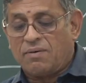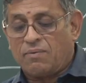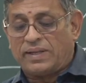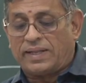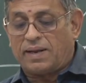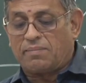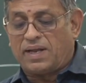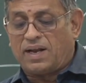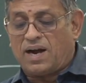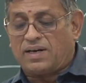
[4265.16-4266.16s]
while the
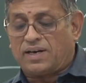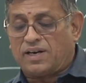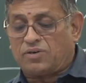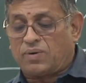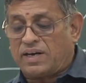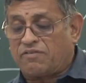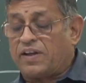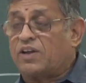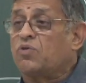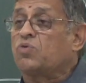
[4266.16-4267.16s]
remaining
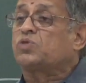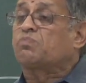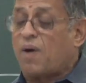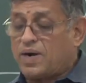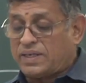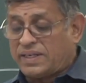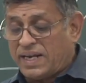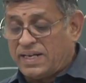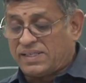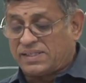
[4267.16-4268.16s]
125 grew
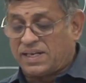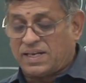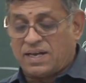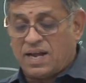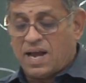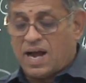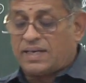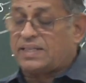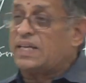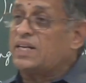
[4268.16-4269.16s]
spontaneously
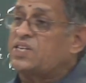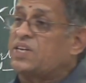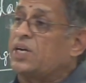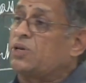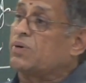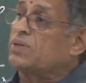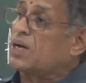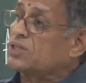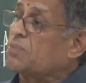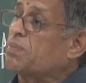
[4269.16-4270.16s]
at the initiative of the
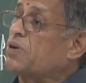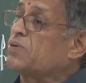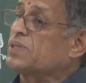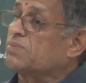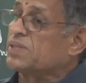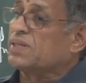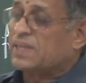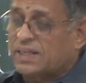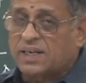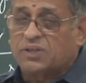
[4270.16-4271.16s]
entrepreneurs themselves.
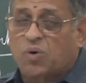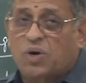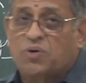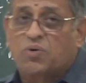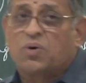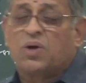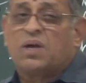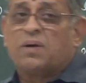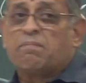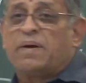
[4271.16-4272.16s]
As I told you,
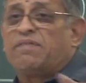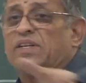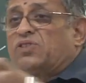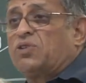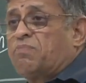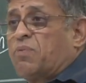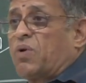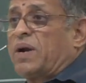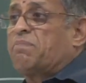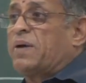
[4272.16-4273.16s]
between
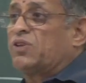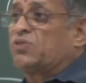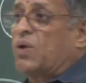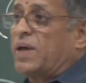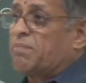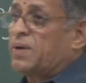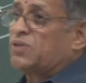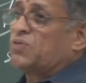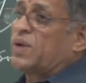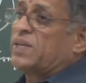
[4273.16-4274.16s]
Tirupur and
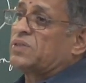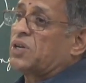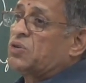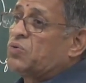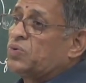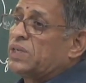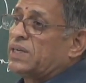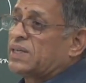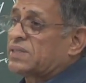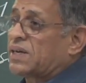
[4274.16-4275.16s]
Perundurai is a huge
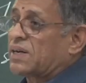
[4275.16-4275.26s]
industrial